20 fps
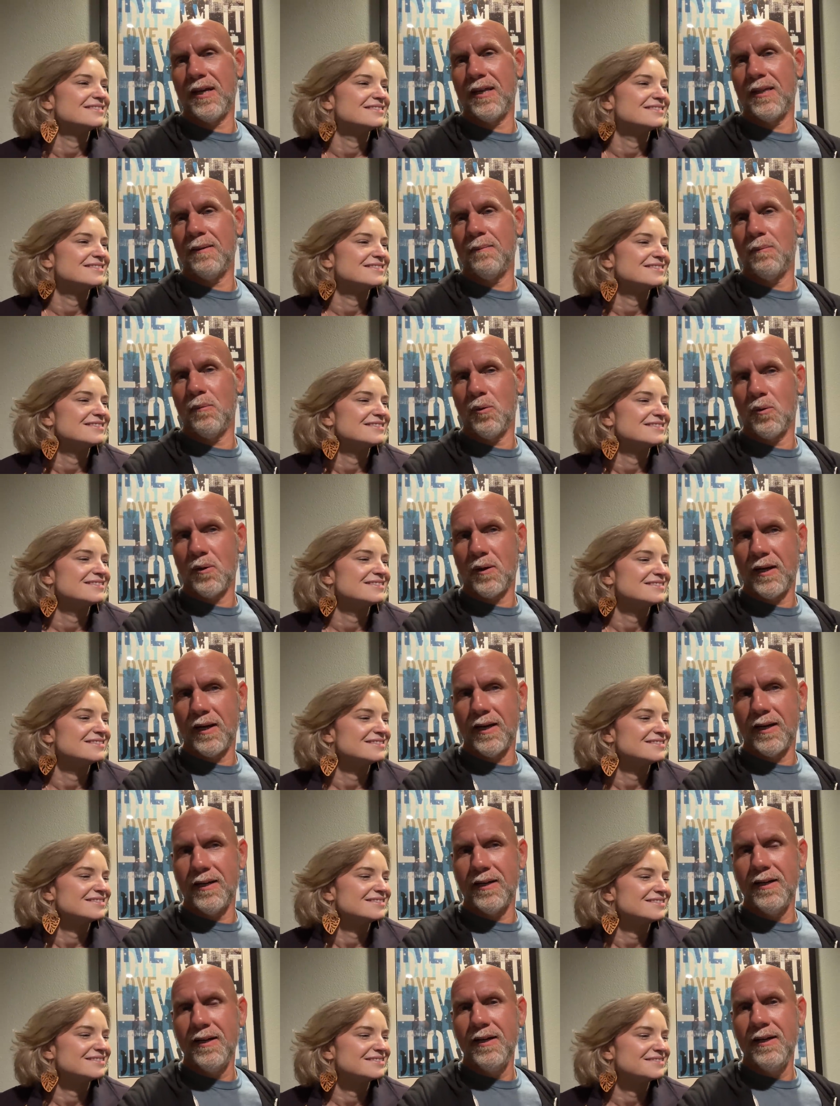Speaker 1: in the
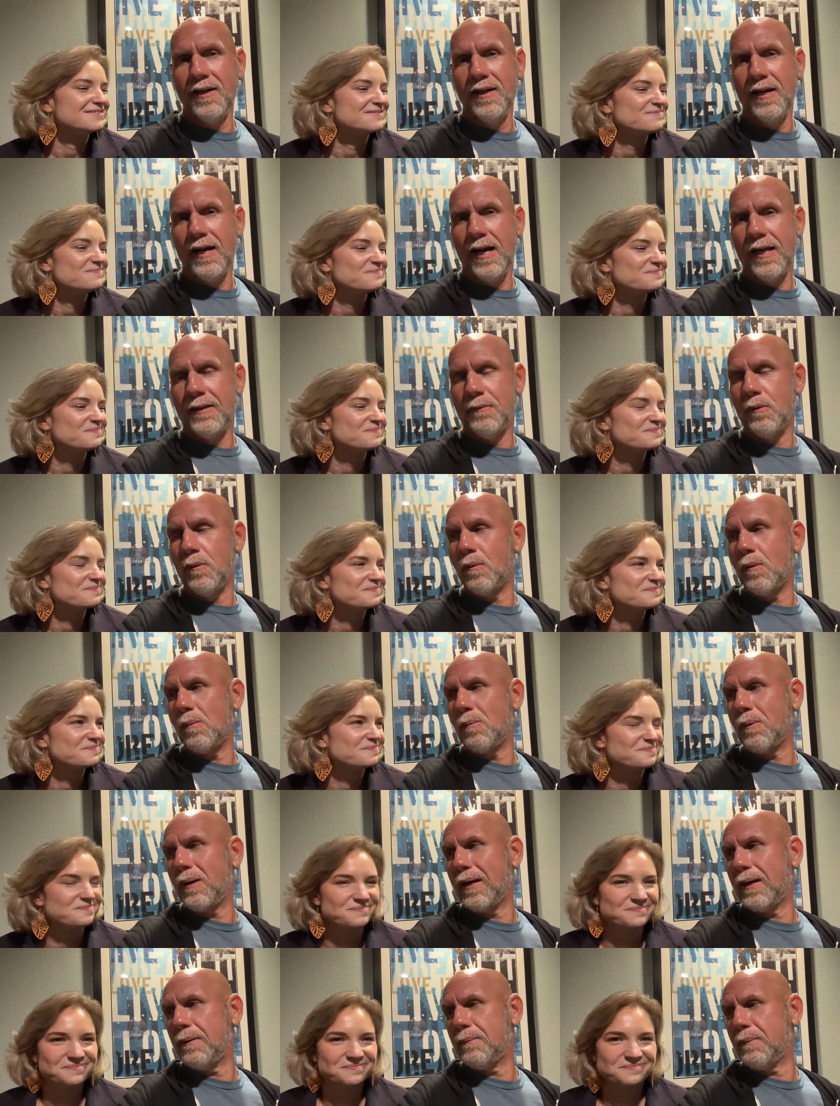morning and then we'll, we
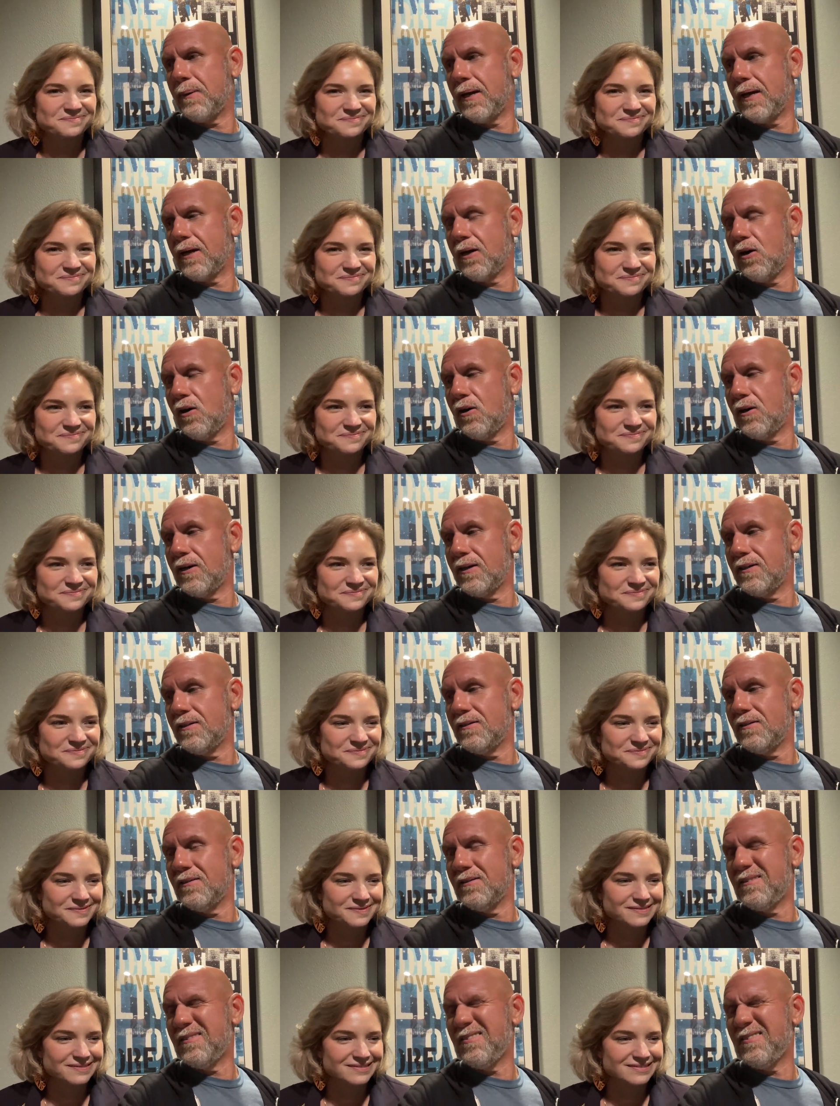bring it back
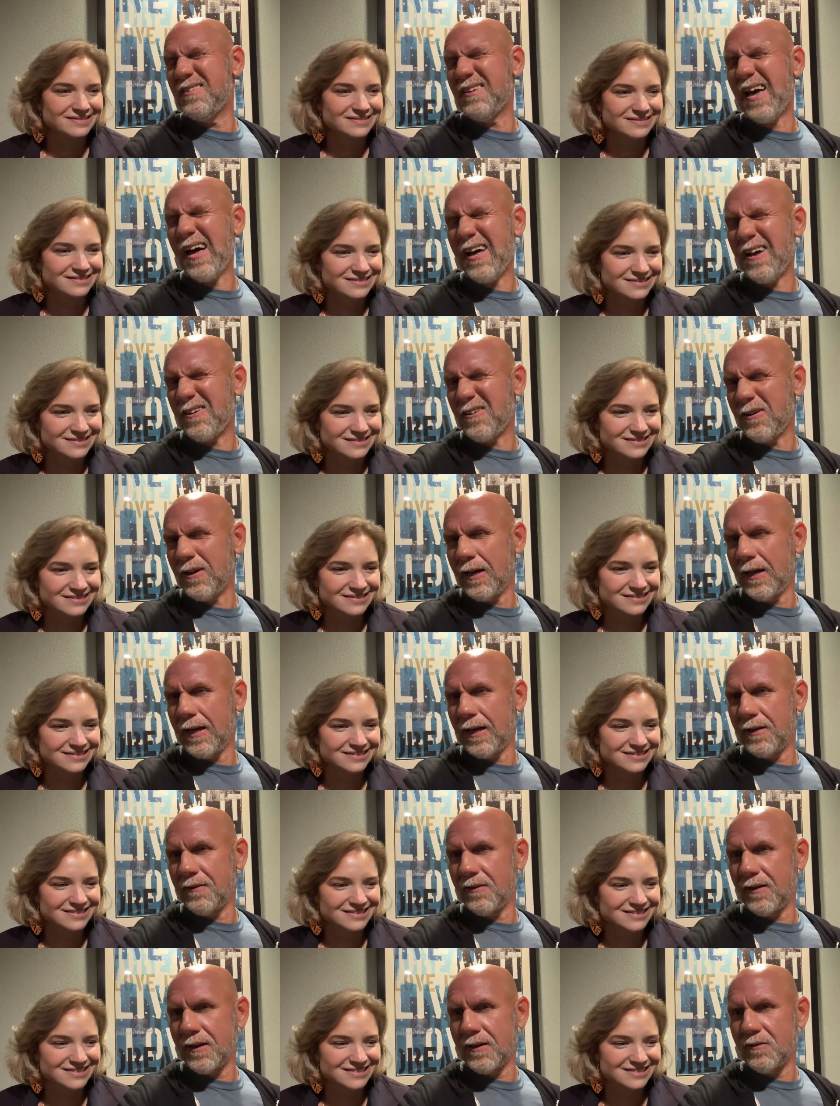on Saturday, I
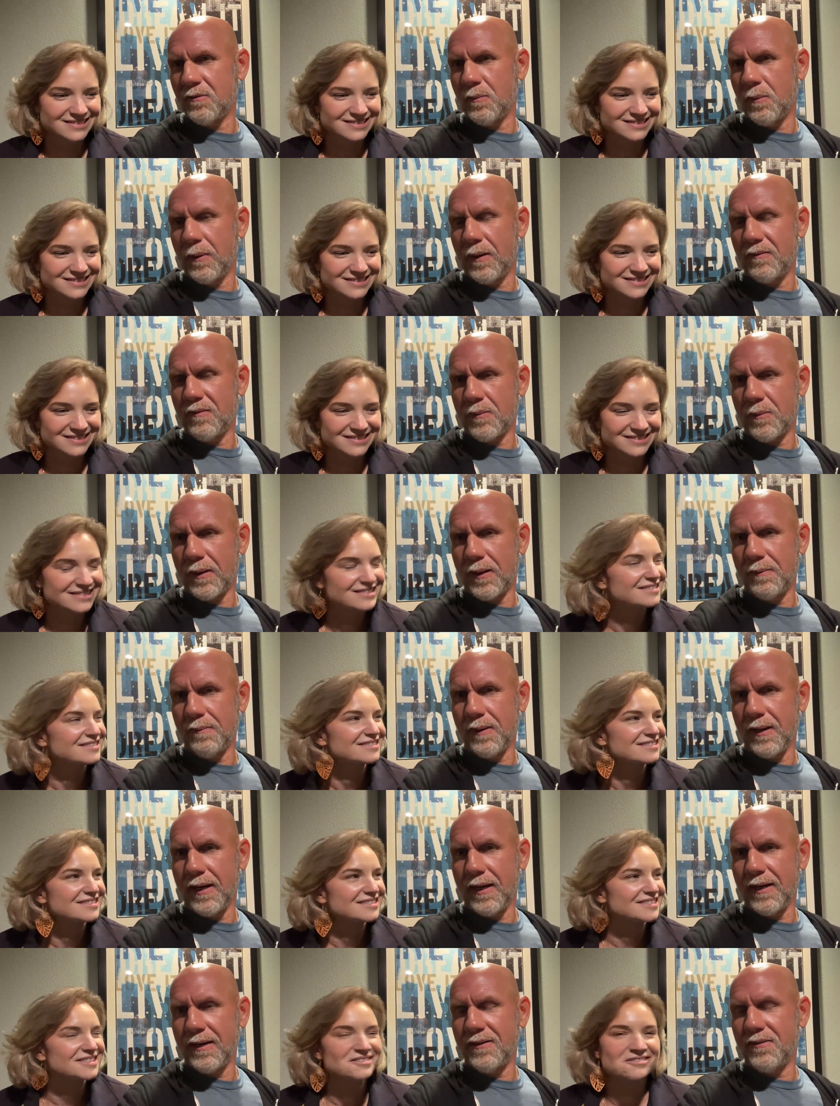think is when we have to bring it
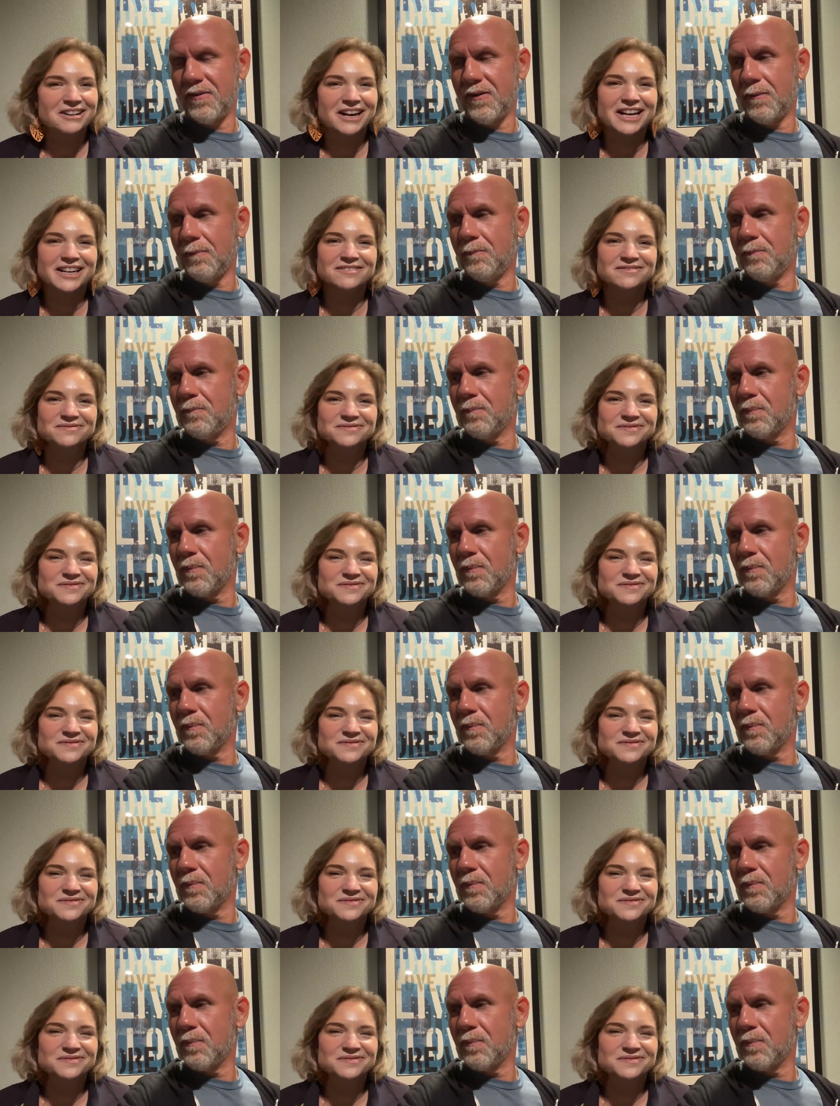back. So right.